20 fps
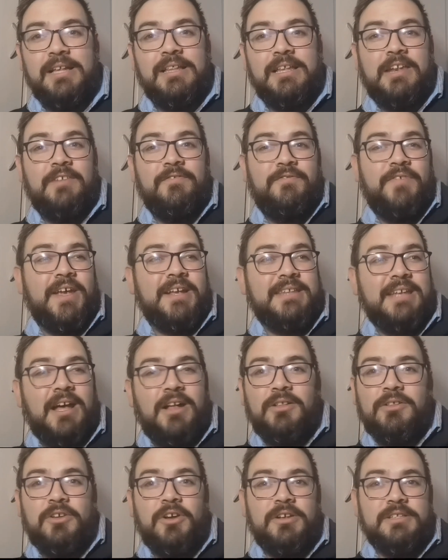In fact,
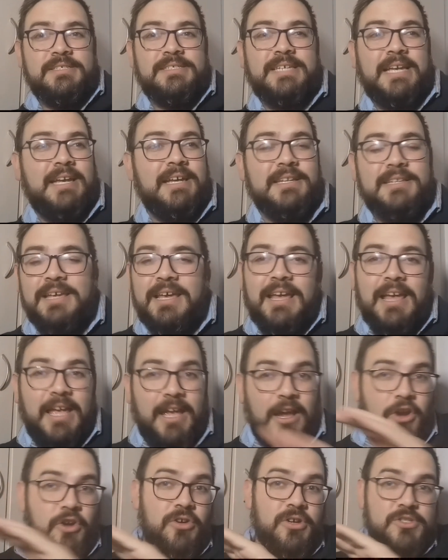I'll go and say it,
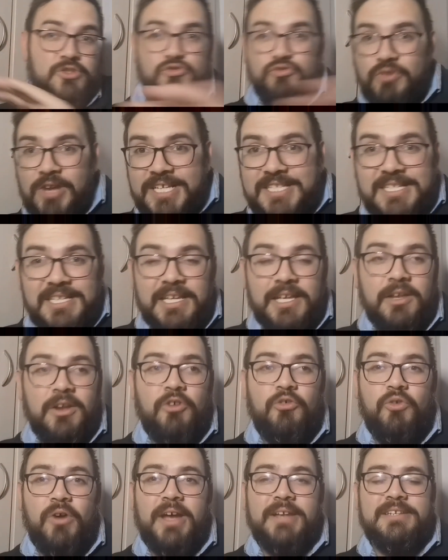across wrestling
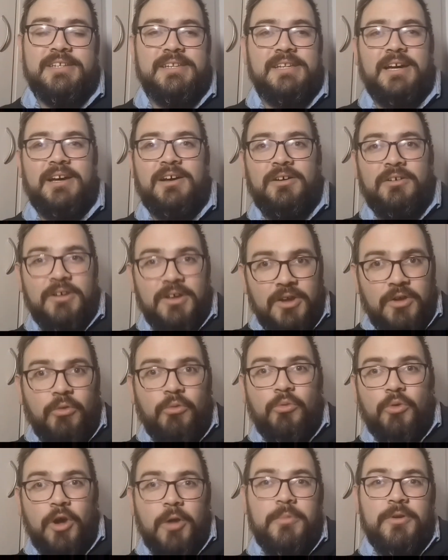right now,
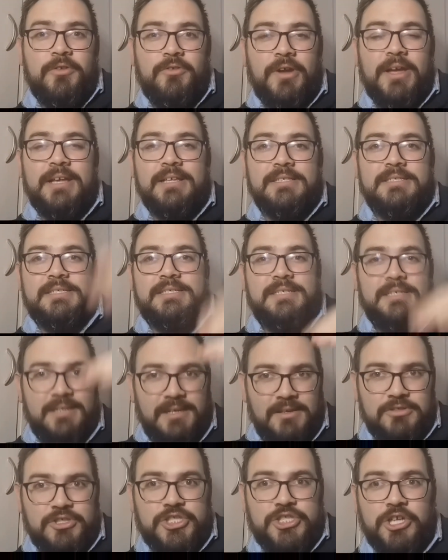Roman Reigns,
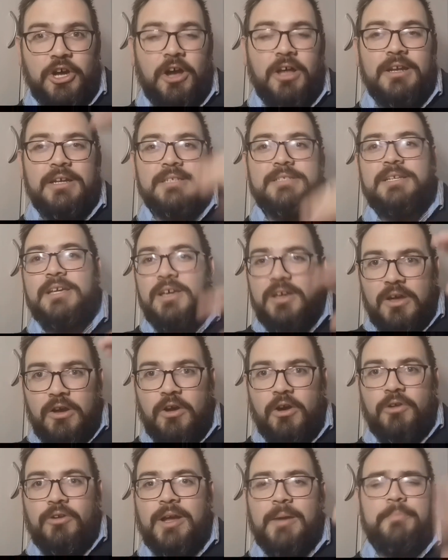Charlotte
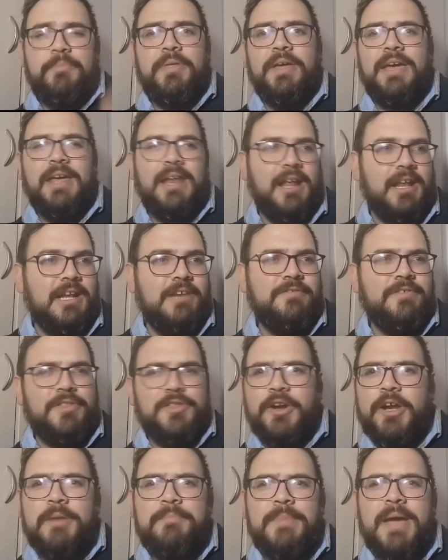are up there. And I'm even
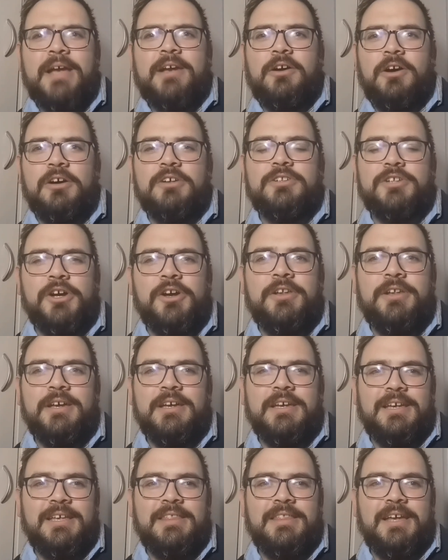throwing Matt Cardona
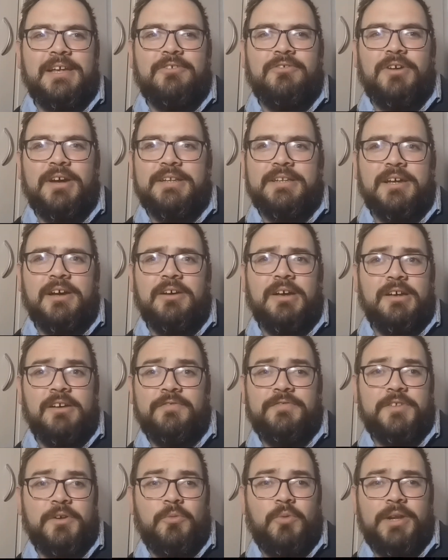in that right now
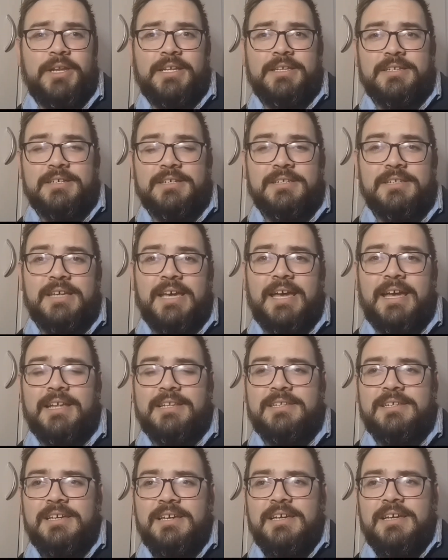after what he did
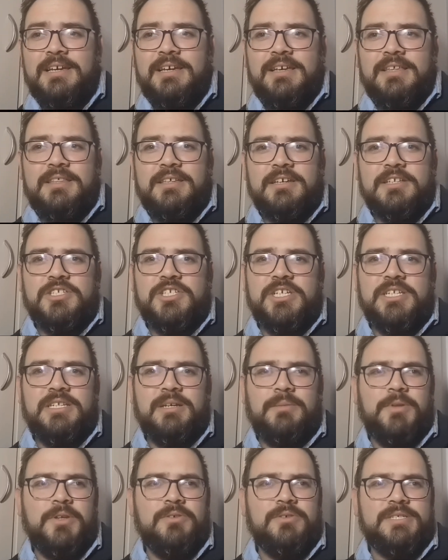at the
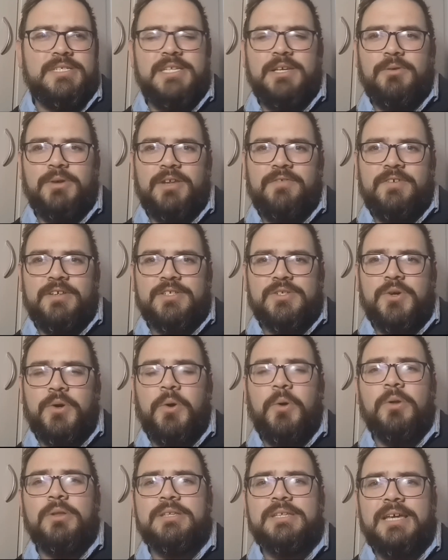GWC, whatever it's
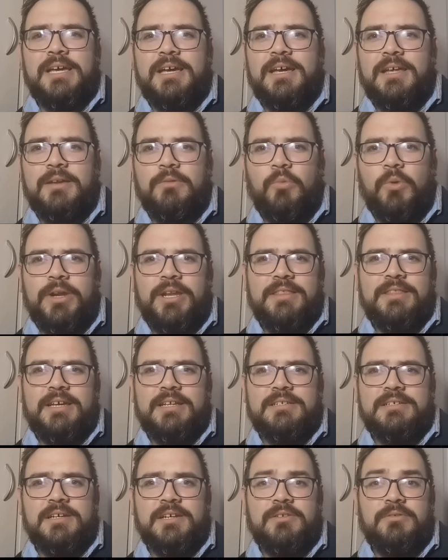called, and winning that
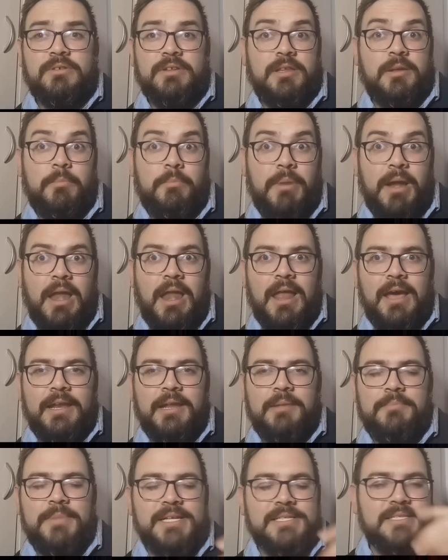title and the bloody
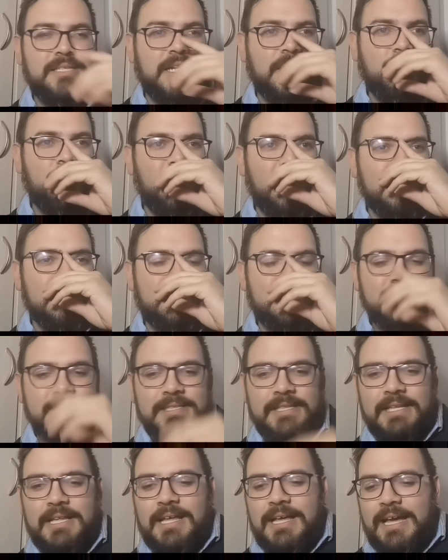mess that he
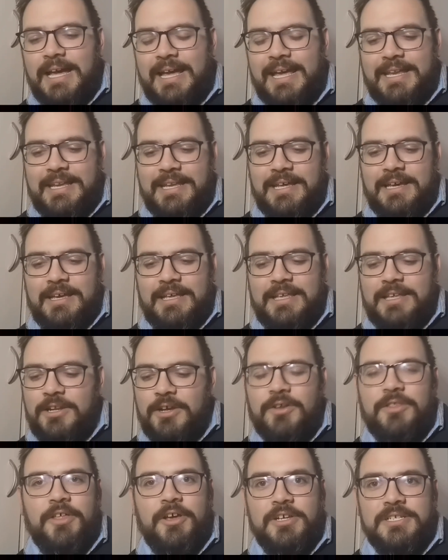was. And,
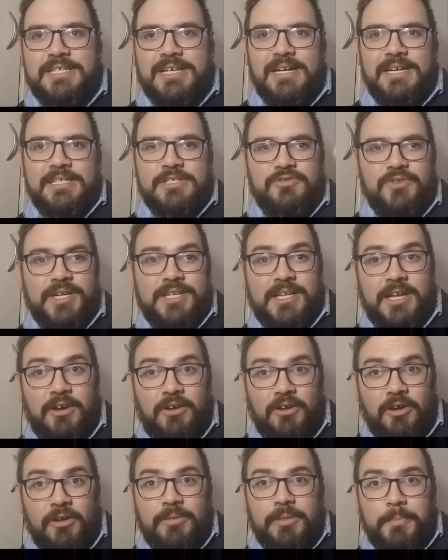those guys right now
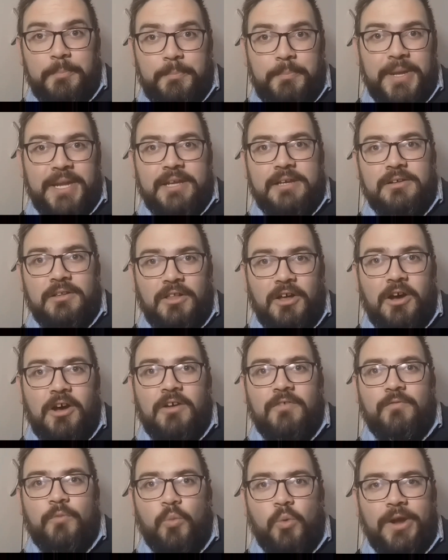are the pinnacle
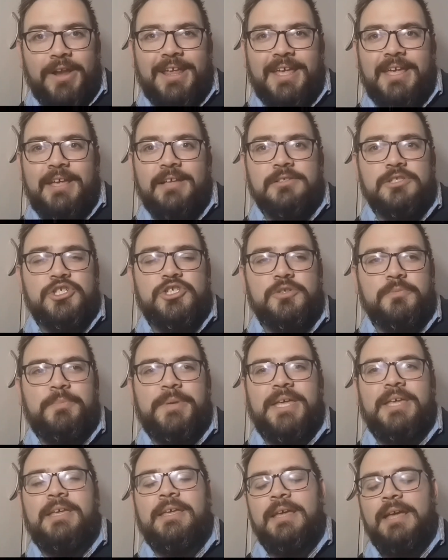of what a heel should
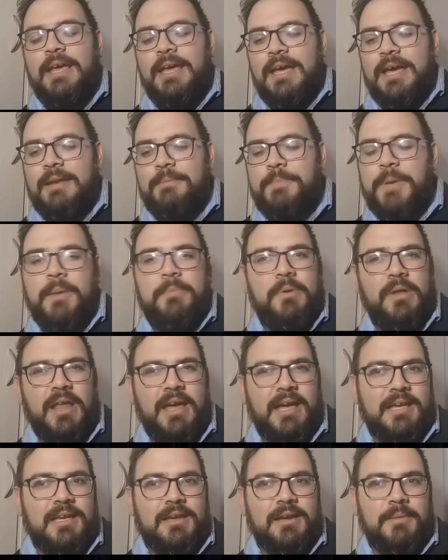be. And people
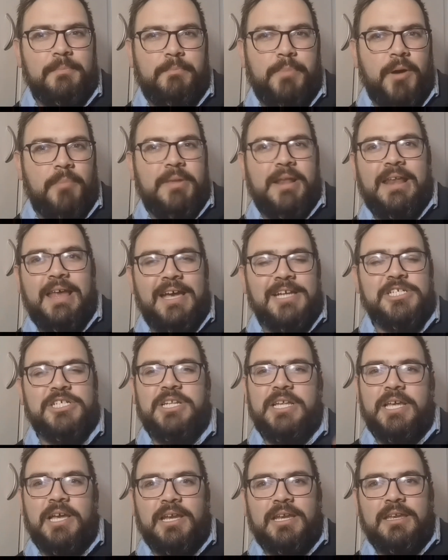like Bobby
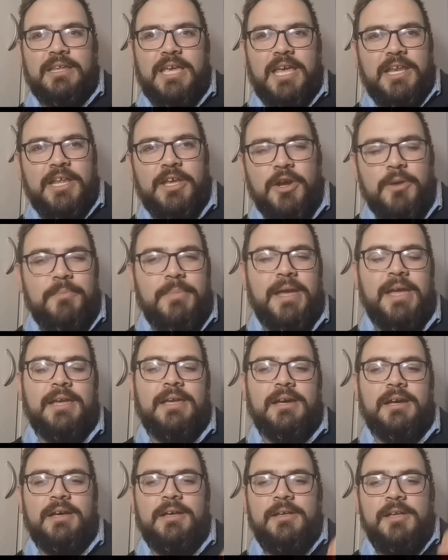Lashley and Kenny
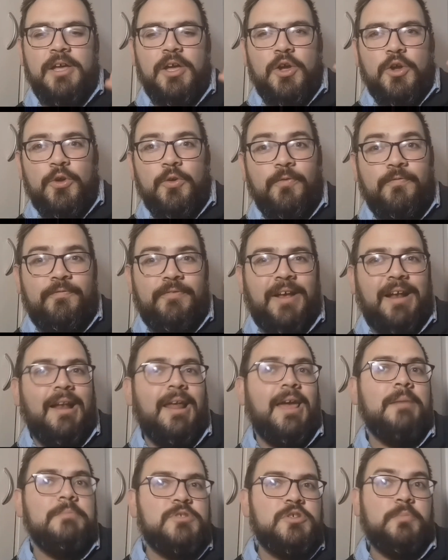Omega, who
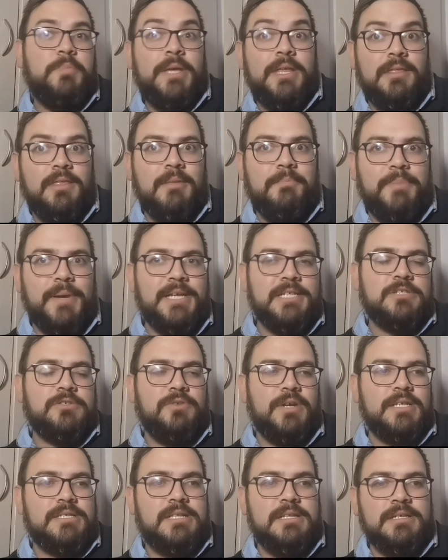claim to be the best
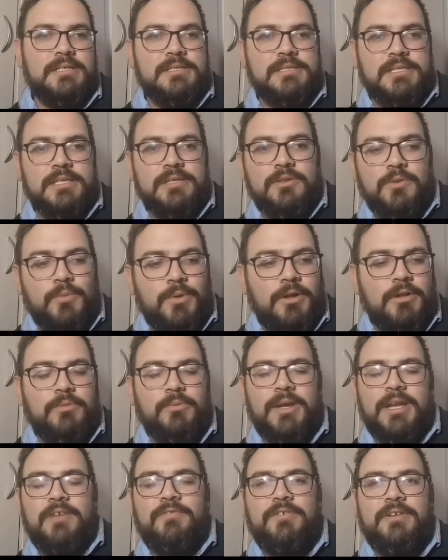wrestlers in the world,
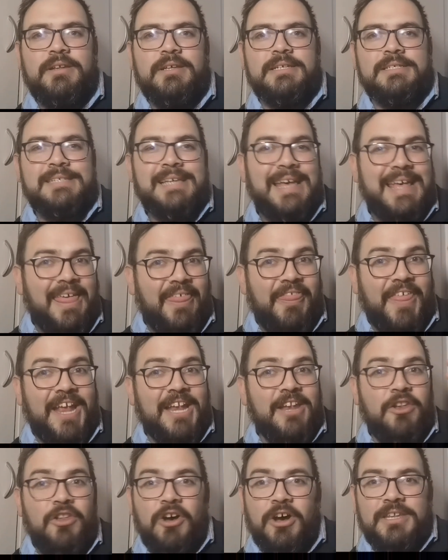whatever it is, they're
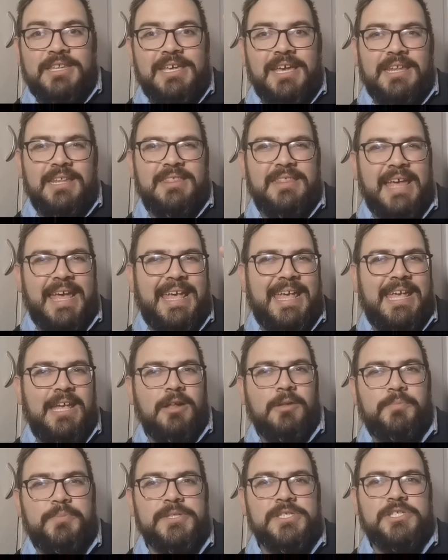not getting their
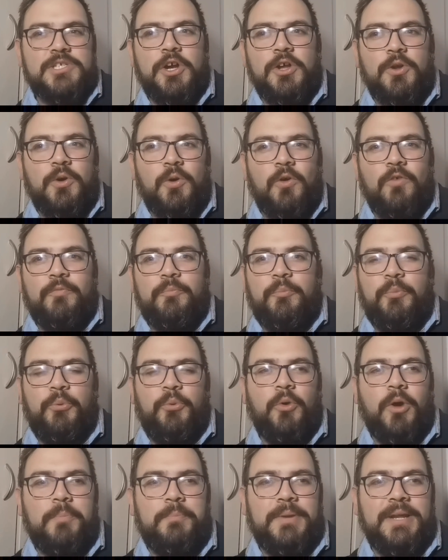heel persona off
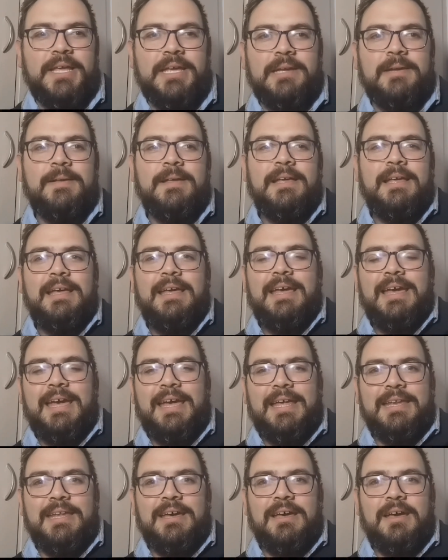properly.
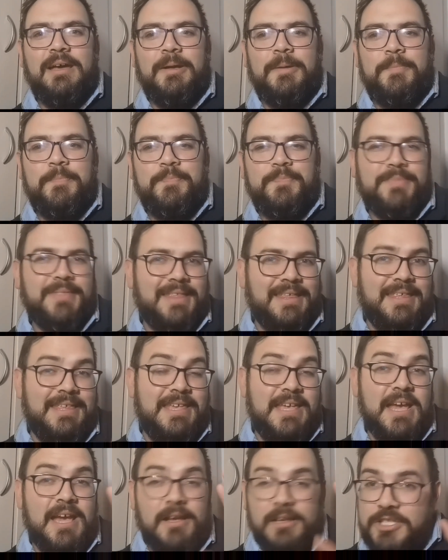And,
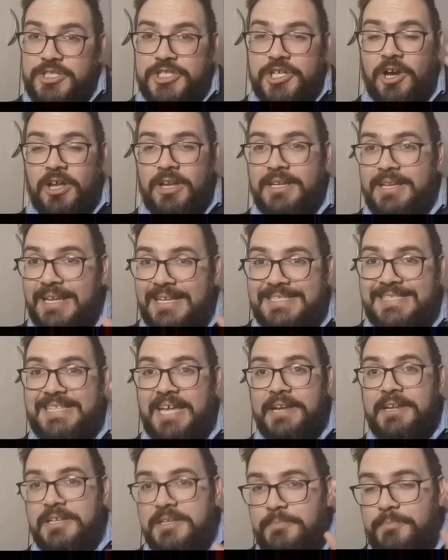Charlotte has
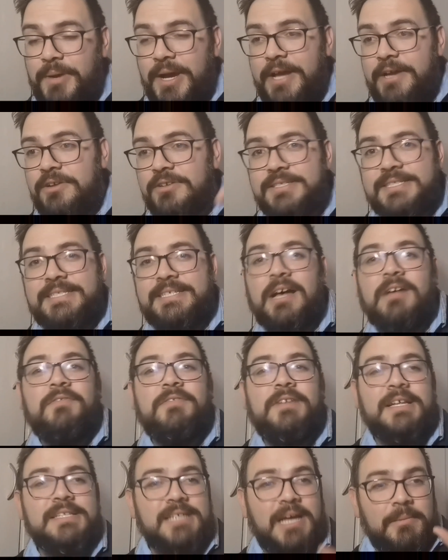done it by herself.
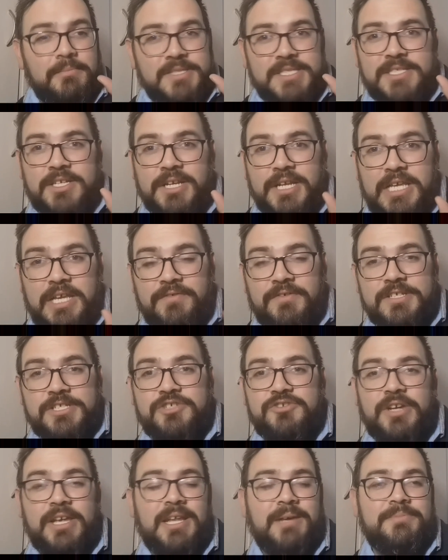I'm just going to give it
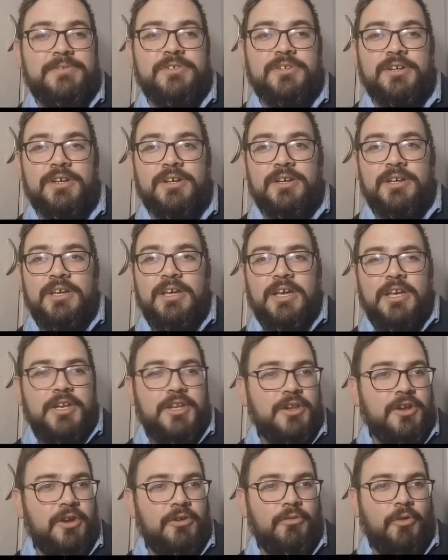straight up to her.
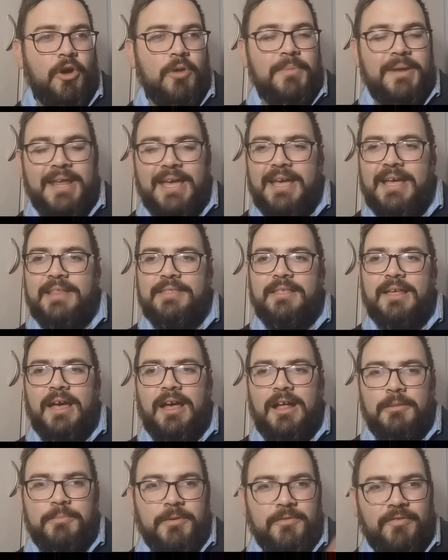Roman had the
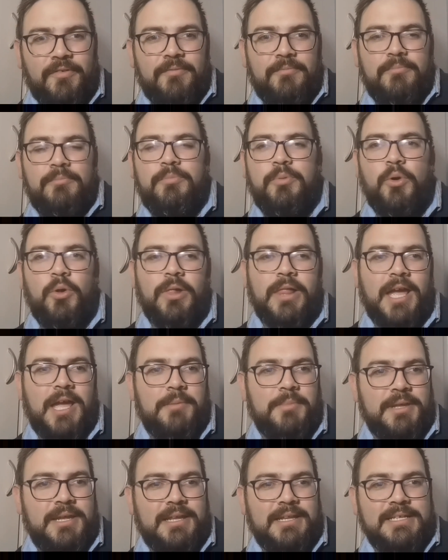help of Paul
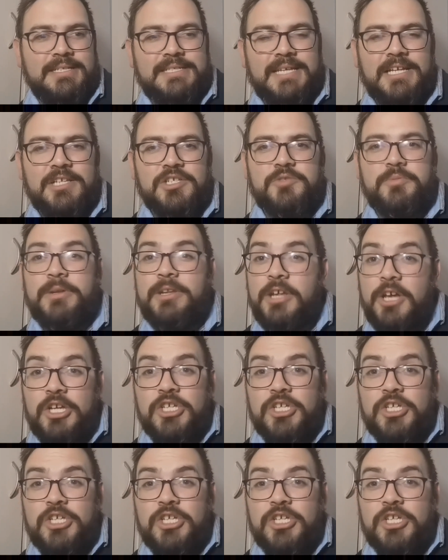Heyman and his henchmen.